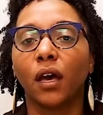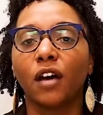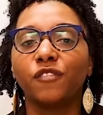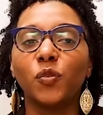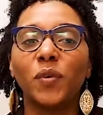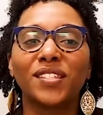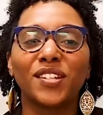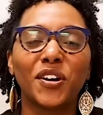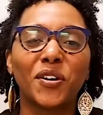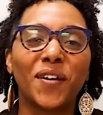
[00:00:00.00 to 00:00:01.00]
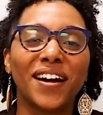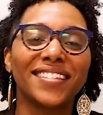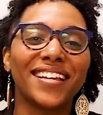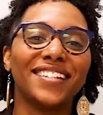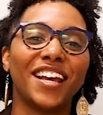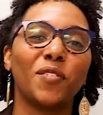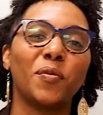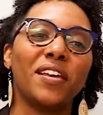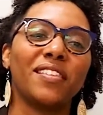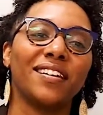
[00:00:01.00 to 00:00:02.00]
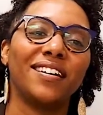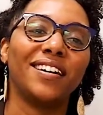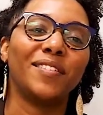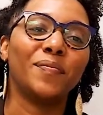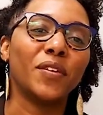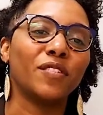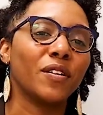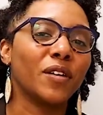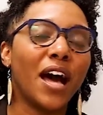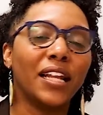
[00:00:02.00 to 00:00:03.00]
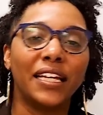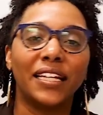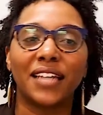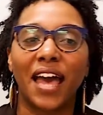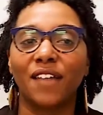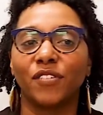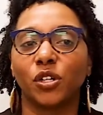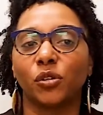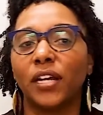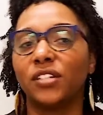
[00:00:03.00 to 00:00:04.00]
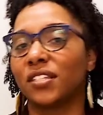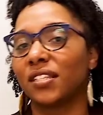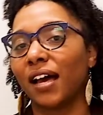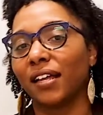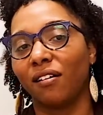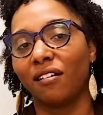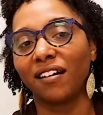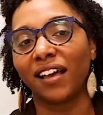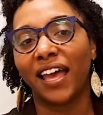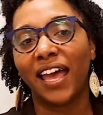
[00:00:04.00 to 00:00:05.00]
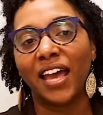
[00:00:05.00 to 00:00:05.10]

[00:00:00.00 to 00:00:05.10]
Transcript: A few weeks ago, I sat down with um, a, a, colleague to have a courageous dialogue,